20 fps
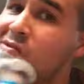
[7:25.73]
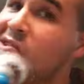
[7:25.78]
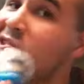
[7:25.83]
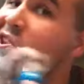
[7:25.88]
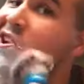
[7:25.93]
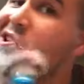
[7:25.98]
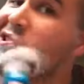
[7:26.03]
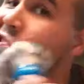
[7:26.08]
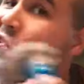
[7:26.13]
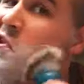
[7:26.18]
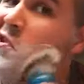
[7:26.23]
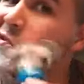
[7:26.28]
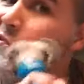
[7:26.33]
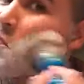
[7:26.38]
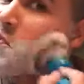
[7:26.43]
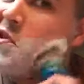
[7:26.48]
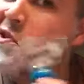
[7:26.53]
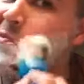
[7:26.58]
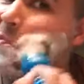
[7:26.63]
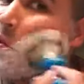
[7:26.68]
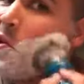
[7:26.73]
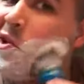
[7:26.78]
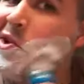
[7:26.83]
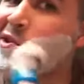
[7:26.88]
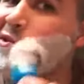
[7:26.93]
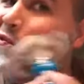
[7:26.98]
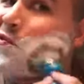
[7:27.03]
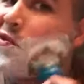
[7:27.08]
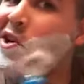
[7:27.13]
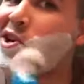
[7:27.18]
And I love the smell of
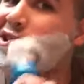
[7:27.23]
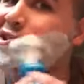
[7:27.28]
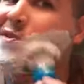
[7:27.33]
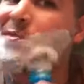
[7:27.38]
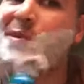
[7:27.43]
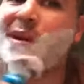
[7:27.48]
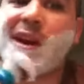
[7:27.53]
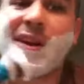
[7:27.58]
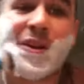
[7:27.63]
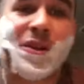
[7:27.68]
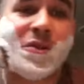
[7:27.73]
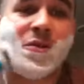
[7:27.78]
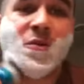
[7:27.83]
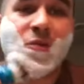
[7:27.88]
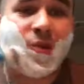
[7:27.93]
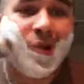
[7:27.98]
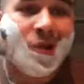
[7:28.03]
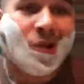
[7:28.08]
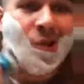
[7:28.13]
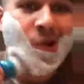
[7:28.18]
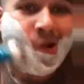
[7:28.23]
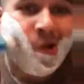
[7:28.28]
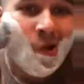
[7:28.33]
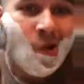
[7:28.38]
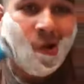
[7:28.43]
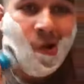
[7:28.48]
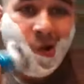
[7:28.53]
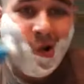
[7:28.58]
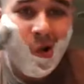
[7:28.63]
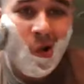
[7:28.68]
the fresh tobacco.
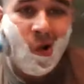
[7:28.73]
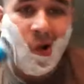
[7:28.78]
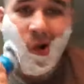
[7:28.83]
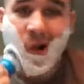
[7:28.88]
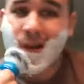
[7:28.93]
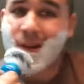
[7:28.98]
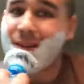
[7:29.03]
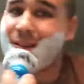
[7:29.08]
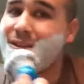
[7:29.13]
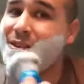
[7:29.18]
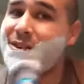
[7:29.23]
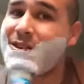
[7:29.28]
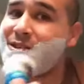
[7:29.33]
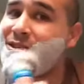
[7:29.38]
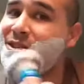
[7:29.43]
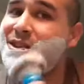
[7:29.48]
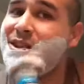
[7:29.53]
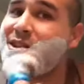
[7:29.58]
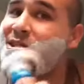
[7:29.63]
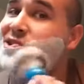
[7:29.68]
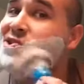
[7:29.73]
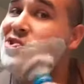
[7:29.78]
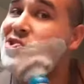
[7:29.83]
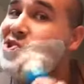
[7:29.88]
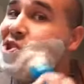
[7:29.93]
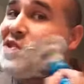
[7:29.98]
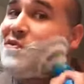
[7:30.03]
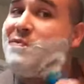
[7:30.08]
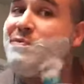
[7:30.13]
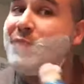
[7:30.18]
I know I just did a
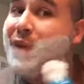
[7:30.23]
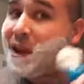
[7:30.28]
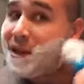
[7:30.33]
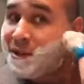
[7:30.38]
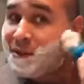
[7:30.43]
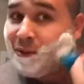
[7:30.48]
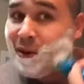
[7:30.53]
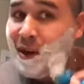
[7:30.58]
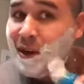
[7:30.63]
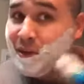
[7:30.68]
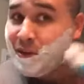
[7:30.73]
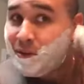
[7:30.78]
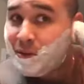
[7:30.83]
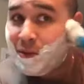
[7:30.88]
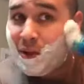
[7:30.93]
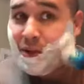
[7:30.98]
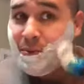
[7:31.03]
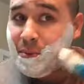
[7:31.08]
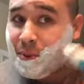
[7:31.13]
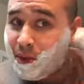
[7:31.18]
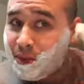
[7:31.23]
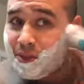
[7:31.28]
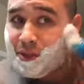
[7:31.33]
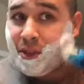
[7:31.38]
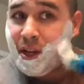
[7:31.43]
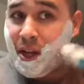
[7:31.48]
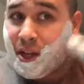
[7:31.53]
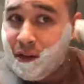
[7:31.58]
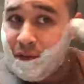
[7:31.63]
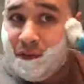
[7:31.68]
shaving pass around on Redbeard
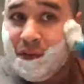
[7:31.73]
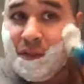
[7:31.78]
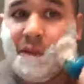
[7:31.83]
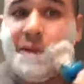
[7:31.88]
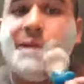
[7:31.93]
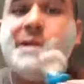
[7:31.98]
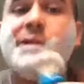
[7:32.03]
Shaves